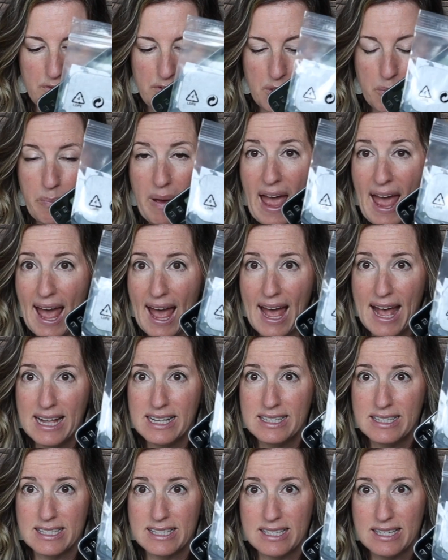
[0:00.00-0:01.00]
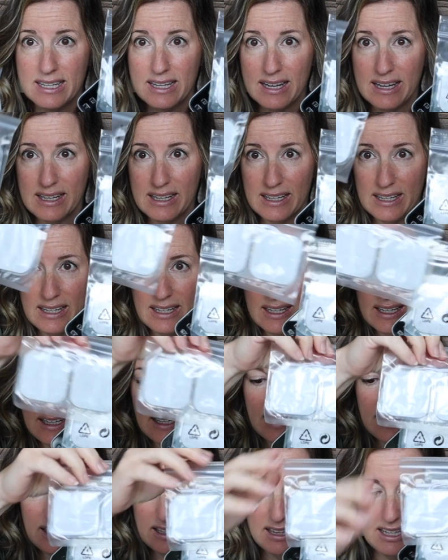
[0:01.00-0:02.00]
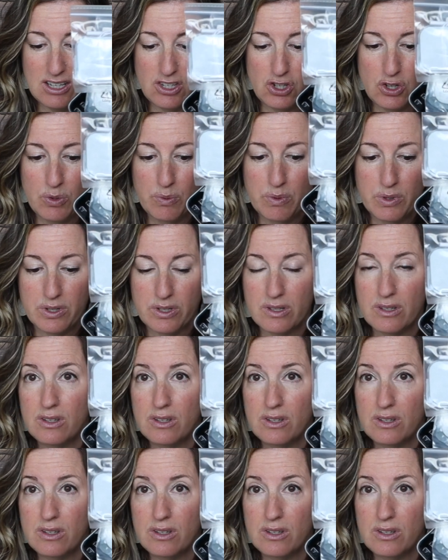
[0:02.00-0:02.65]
of the pads that you would